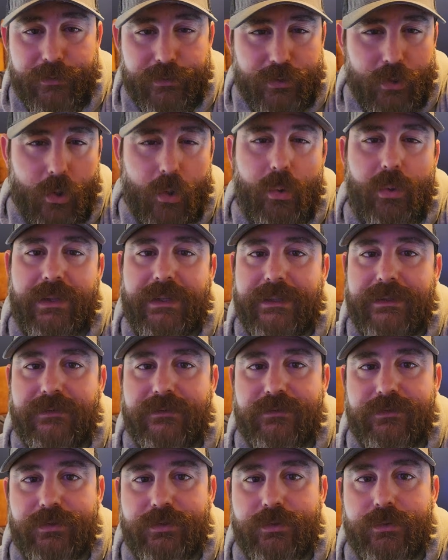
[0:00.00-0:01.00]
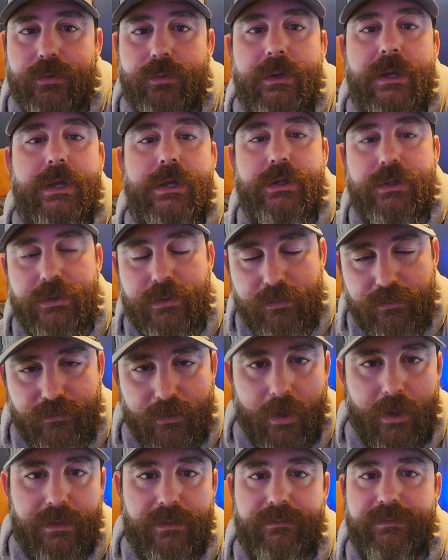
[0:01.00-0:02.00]
The goal is to use
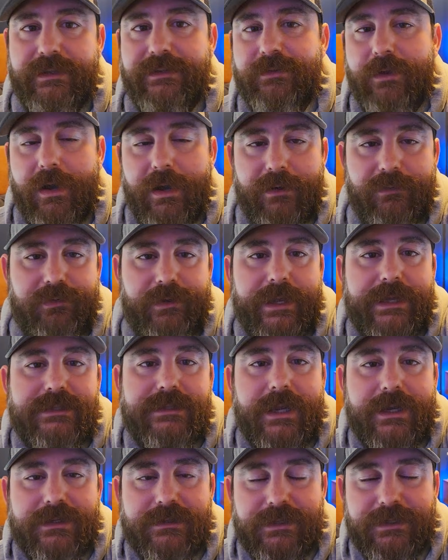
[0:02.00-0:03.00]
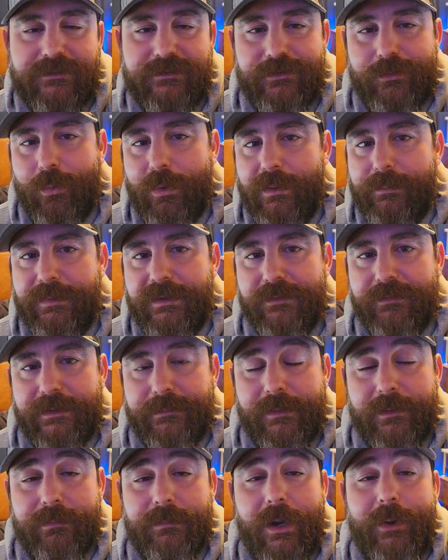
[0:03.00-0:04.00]
all of these offline techniques to our benefit.